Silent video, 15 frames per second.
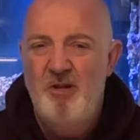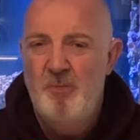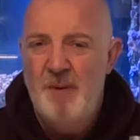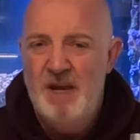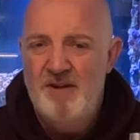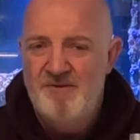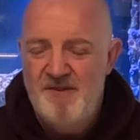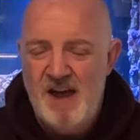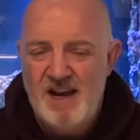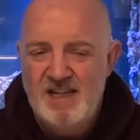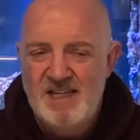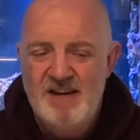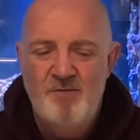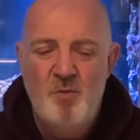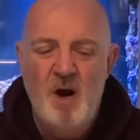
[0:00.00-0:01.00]
be
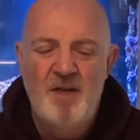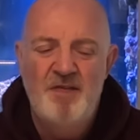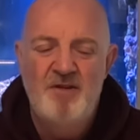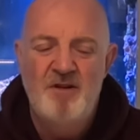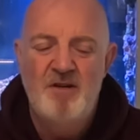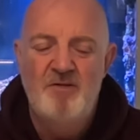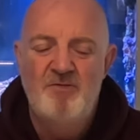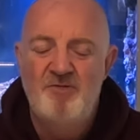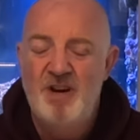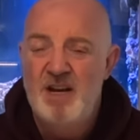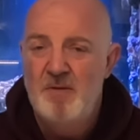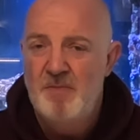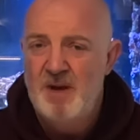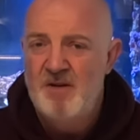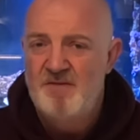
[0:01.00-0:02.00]
effective, whether it'll really
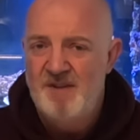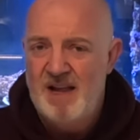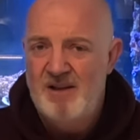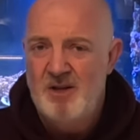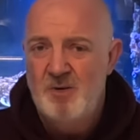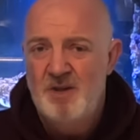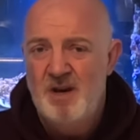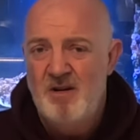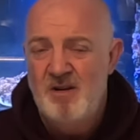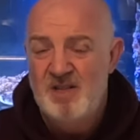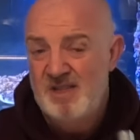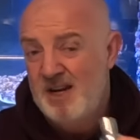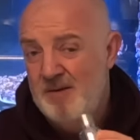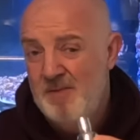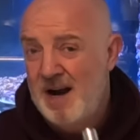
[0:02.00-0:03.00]
be of value in the long
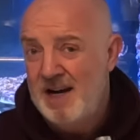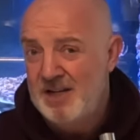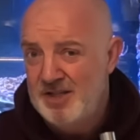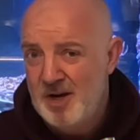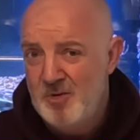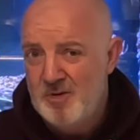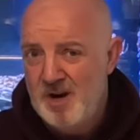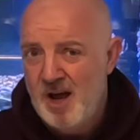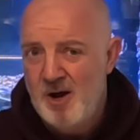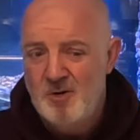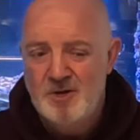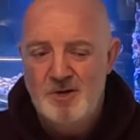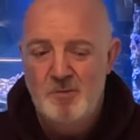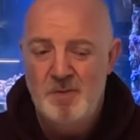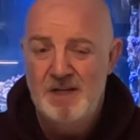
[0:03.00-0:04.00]
term, I don't know.
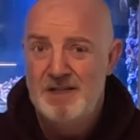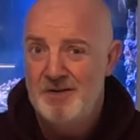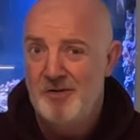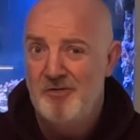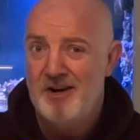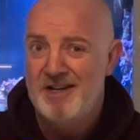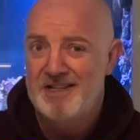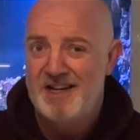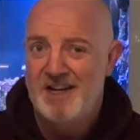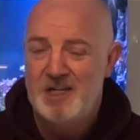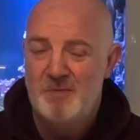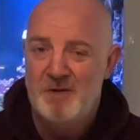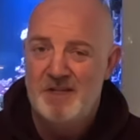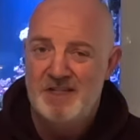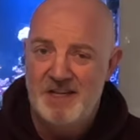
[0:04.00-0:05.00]
So please don't criticise
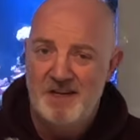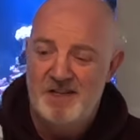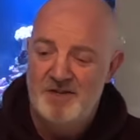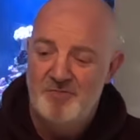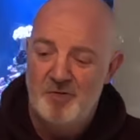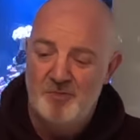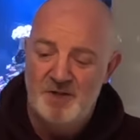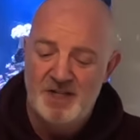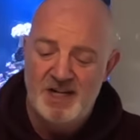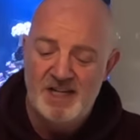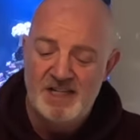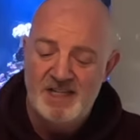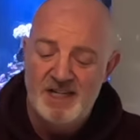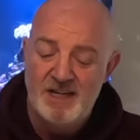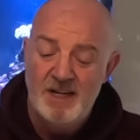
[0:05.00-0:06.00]
me and say it's a rubbish
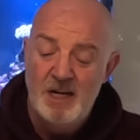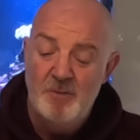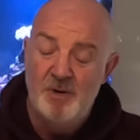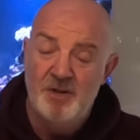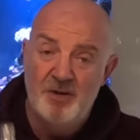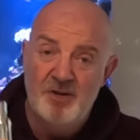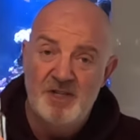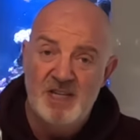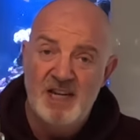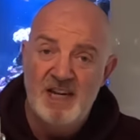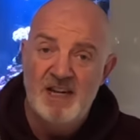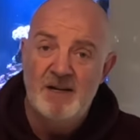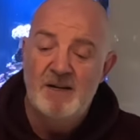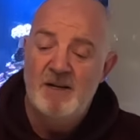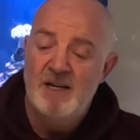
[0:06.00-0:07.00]
idea. But I thought it's
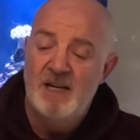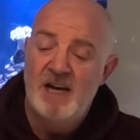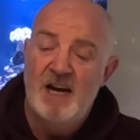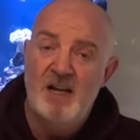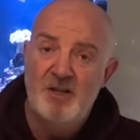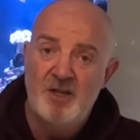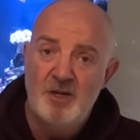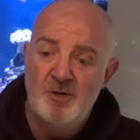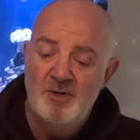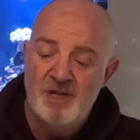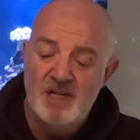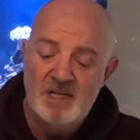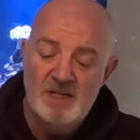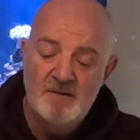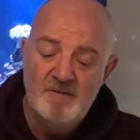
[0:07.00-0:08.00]
here, I'll use
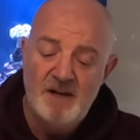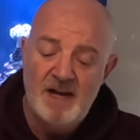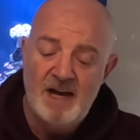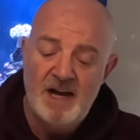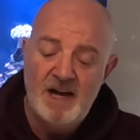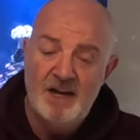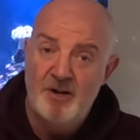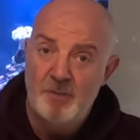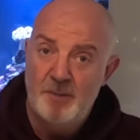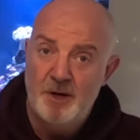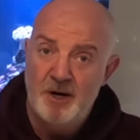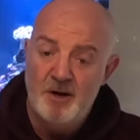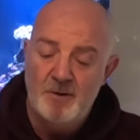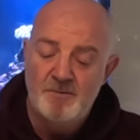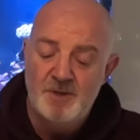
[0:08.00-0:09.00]
it and I'll put
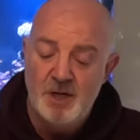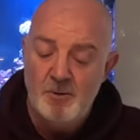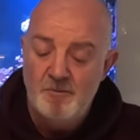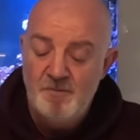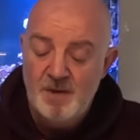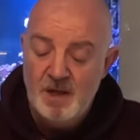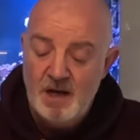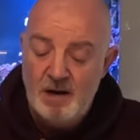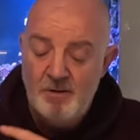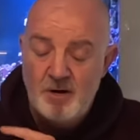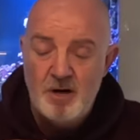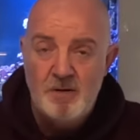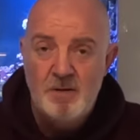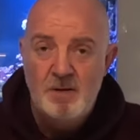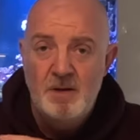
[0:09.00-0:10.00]
it on. So I'm going
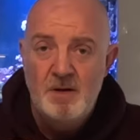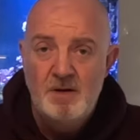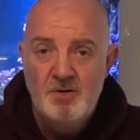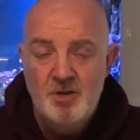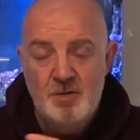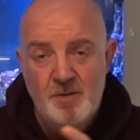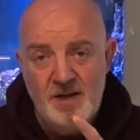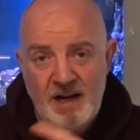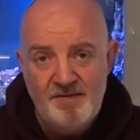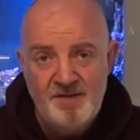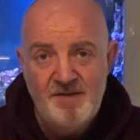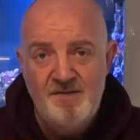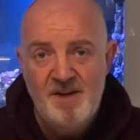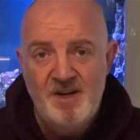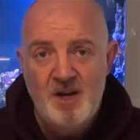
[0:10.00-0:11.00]
to just have the
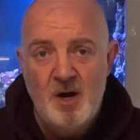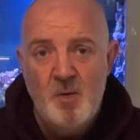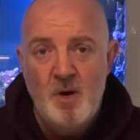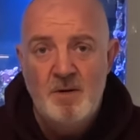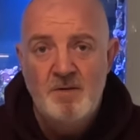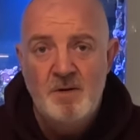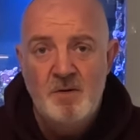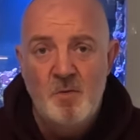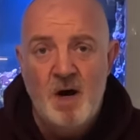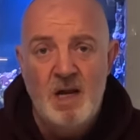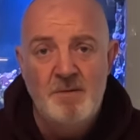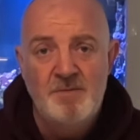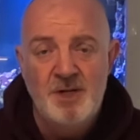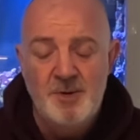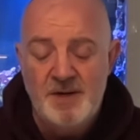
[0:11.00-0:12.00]
video on while
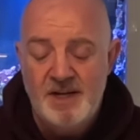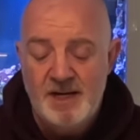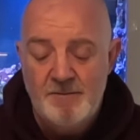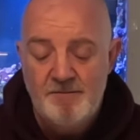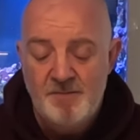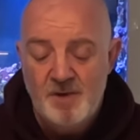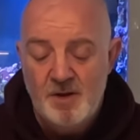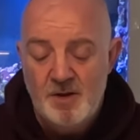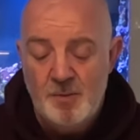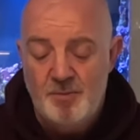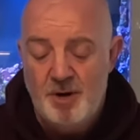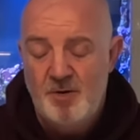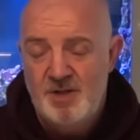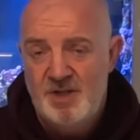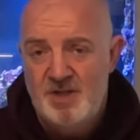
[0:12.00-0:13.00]
I'm doing it. The
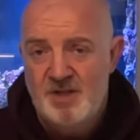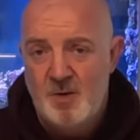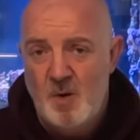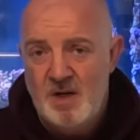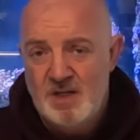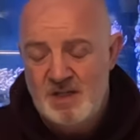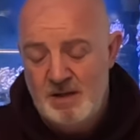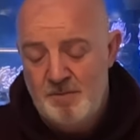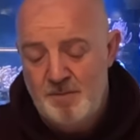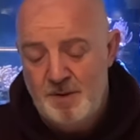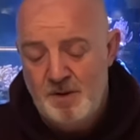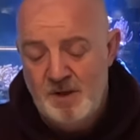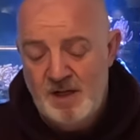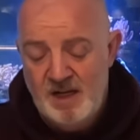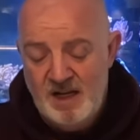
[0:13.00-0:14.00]
process is quite simple.